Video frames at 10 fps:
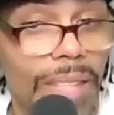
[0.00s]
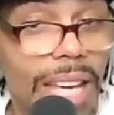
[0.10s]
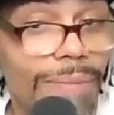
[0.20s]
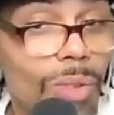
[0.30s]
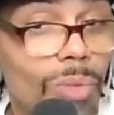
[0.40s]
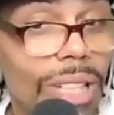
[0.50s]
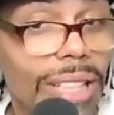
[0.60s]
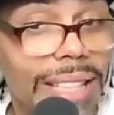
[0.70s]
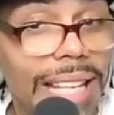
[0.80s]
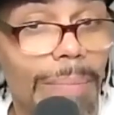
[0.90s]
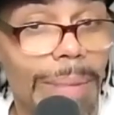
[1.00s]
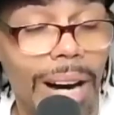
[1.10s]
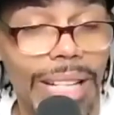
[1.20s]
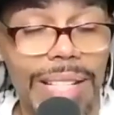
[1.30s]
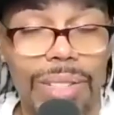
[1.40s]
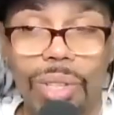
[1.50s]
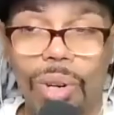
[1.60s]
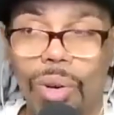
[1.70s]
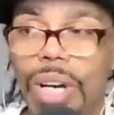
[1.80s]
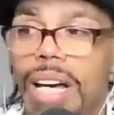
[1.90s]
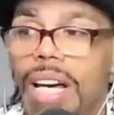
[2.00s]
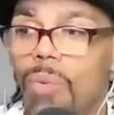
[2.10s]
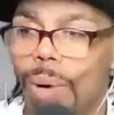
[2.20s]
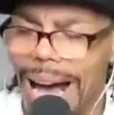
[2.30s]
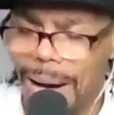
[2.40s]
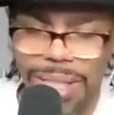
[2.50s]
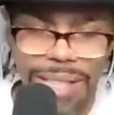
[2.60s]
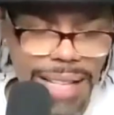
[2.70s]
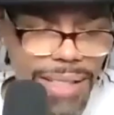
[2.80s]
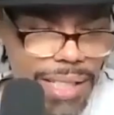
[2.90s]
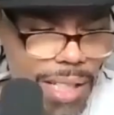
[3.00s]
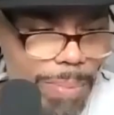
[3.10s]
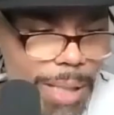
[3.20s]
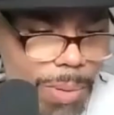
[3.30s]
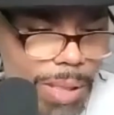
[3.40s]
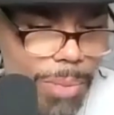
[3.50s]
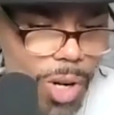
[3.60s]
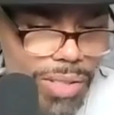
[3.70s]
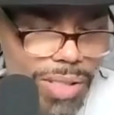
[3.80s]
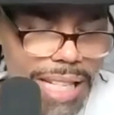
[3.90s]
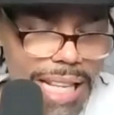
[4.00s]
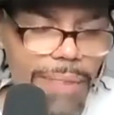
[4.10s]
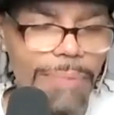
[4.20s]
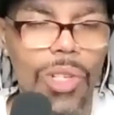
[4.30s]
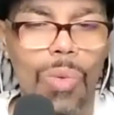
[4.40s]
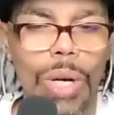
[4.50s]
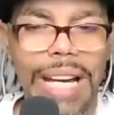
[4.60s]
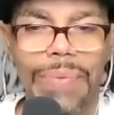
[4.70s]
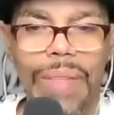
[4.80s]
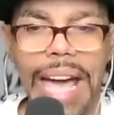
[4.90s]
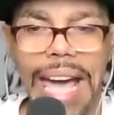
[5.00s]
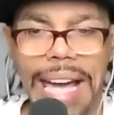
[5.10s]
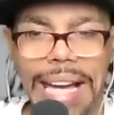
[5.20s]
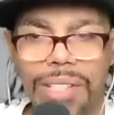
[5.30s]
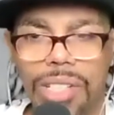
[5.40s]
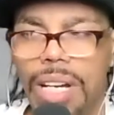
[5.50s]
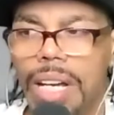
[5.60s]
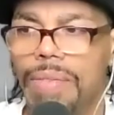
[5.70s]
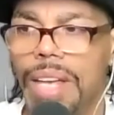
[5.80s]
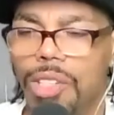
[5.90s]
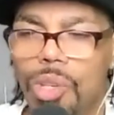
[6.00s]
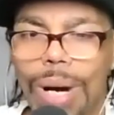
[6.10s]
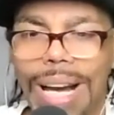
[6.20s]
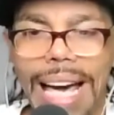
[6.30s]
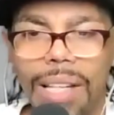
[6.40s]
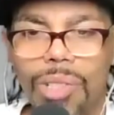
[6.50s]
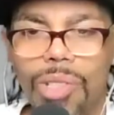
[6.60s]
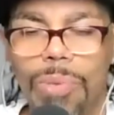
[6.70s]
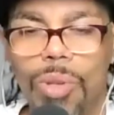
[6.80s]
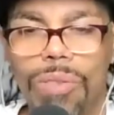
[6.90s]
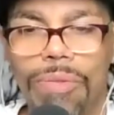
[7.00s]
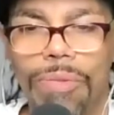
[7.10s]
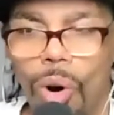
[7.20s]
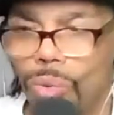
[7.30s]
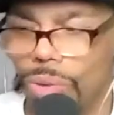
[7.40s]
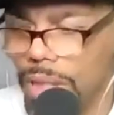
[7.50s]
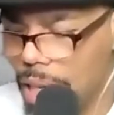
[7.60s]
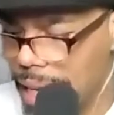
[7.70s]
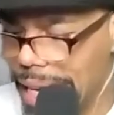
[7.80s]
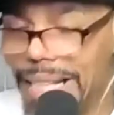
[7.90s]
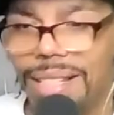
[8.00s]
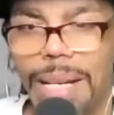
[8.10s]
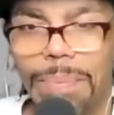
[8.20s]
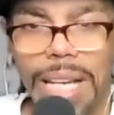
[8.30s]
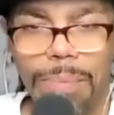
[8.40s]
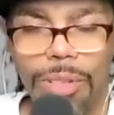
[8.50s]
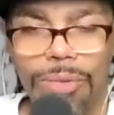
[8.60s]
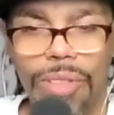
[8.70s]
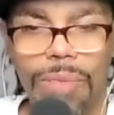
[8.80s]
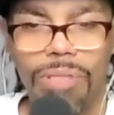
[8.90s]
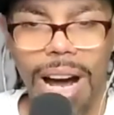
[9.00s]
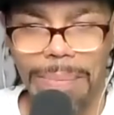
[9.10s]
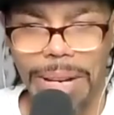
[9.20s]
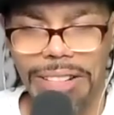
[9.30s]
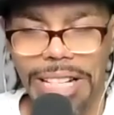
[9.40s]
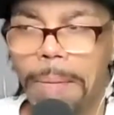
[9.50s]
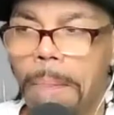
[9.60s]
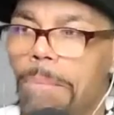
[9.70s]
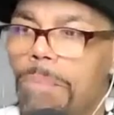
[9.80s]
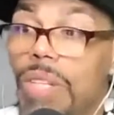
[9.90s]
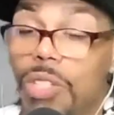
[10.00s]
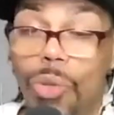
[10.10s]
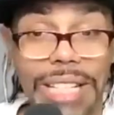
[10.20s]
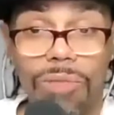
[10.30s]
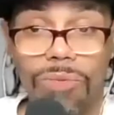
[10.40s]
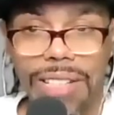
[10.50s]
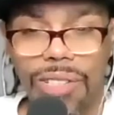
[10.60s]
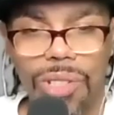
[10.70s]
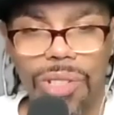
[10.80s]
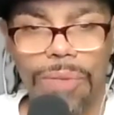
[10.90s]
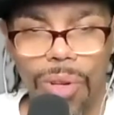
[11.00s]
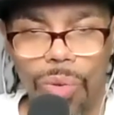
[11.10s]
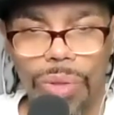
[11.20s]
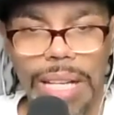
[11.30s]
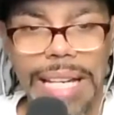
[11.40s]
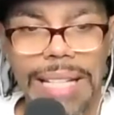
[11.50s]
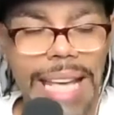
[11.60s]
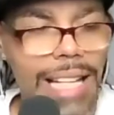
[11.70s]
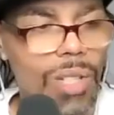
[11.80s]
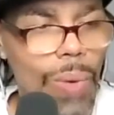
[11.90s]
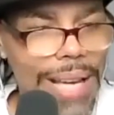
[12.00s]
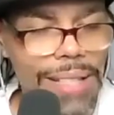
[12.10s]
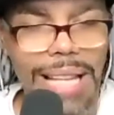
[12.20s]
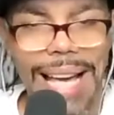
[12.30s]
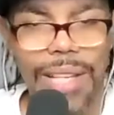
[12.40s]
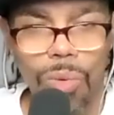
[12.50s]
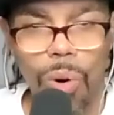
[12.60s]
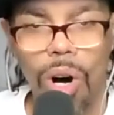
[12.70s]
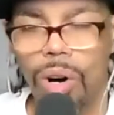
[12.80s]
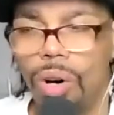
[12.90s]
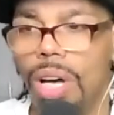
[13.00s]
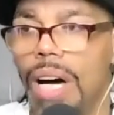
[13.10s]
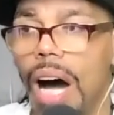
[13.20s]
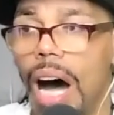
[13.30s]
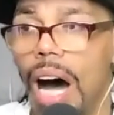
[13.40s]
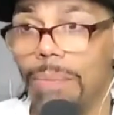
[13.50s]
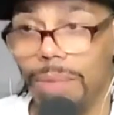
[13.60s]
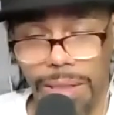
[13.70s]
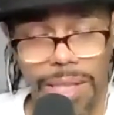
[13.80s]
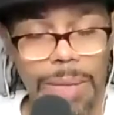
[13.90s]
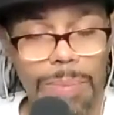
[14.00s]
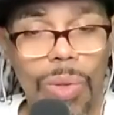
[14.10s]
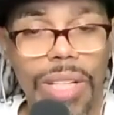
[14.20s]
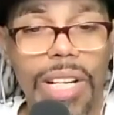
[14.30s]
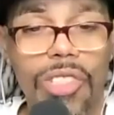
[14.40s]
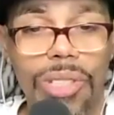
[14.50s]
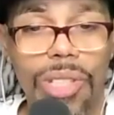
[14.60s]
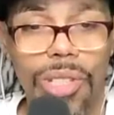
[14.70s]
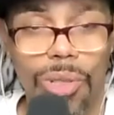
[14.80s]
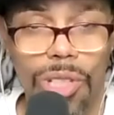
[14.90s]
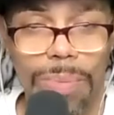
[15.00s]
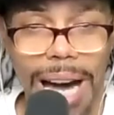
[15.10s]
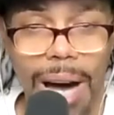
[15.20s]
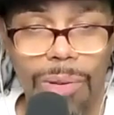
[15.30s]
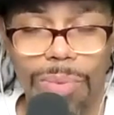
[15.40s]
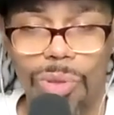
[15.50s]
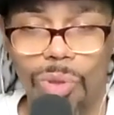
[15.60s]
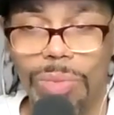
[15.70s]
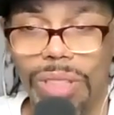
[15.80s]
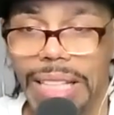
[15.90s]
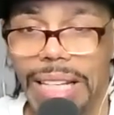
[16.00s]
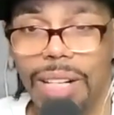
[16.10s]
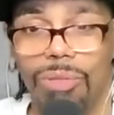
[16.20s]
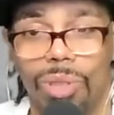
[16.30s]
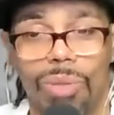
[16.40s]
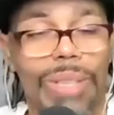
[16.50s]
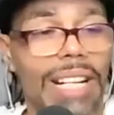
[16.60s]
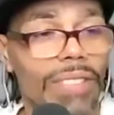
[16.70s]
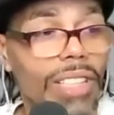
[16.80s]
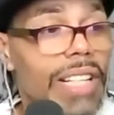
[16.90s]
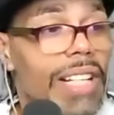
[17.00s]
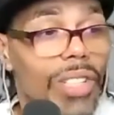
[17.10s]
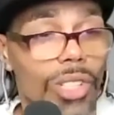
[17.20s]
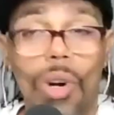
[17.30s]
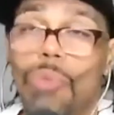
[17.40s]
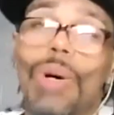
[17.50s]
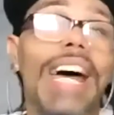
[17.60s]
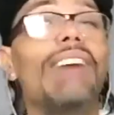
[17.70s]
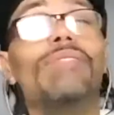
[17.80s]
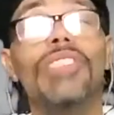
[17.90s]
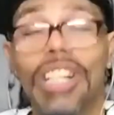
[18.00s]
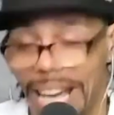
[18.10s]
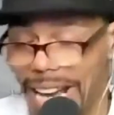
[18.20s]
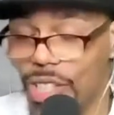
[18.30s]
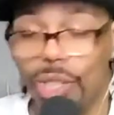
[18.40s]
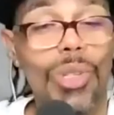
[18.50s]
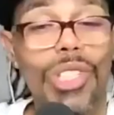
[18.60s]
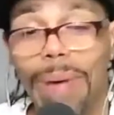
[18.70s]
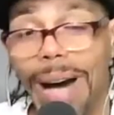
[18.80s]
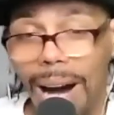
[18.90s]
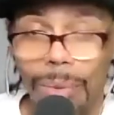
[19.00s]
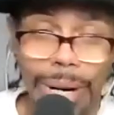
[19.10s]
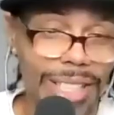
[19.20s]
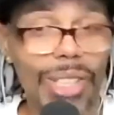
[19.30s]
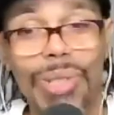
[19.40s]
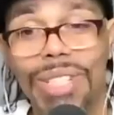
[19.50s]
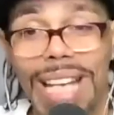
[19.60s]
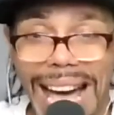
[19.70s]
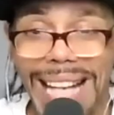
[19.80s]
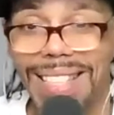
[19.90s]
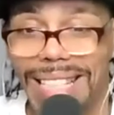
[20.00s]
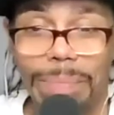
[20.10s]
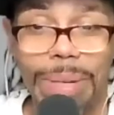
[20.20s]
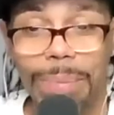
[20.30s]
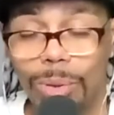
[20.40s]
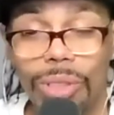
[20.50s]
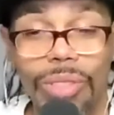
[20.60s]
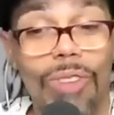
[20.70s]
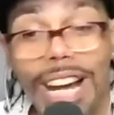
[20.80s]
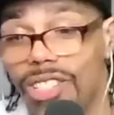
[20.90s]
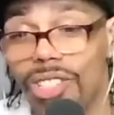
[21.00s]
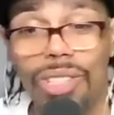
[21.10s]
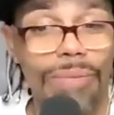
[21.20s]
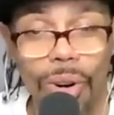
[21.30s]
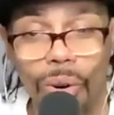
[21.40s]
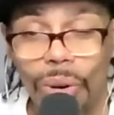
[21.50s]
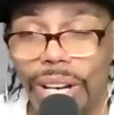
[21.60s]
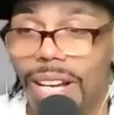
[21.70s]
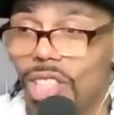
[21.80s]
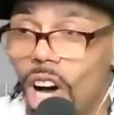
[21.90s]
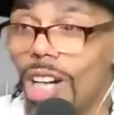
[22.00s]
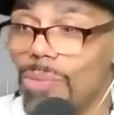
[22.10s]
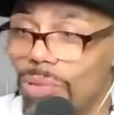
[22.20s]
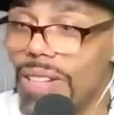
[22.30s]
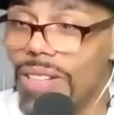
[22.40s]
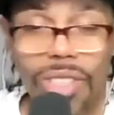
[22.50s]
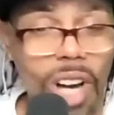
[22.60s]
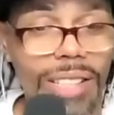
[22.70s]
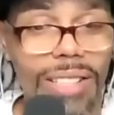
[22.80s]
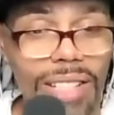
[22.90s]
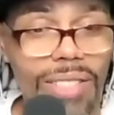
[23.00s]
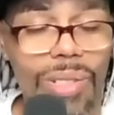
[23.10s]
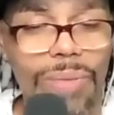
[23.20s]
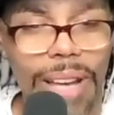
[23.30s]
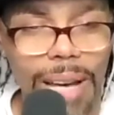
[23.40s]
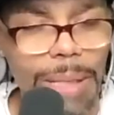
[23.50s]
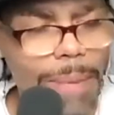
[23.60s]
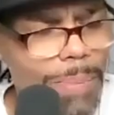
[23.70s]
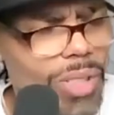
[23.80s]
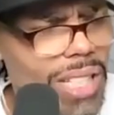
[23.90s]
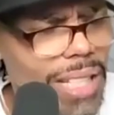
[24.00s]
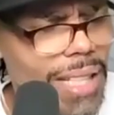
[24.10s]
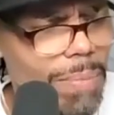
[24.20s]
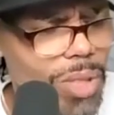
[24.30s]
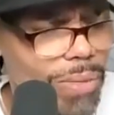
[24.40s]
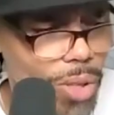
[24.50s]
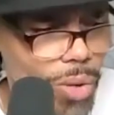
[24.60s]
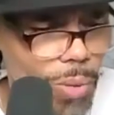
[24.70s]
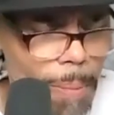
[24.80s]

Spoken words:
if you really think about it. And so, what I would say to young people in Boston, if you are at the age that you are eligible to vote in September for the primary, you need to register to vote. It takes queens like you all, let's keep it 100, to use your power, presumably hetero, whatever, to you, whatever your case, use your power and your little sass to get people to register to vote, talk to brothers, talk to sisters, family members, get them to vote,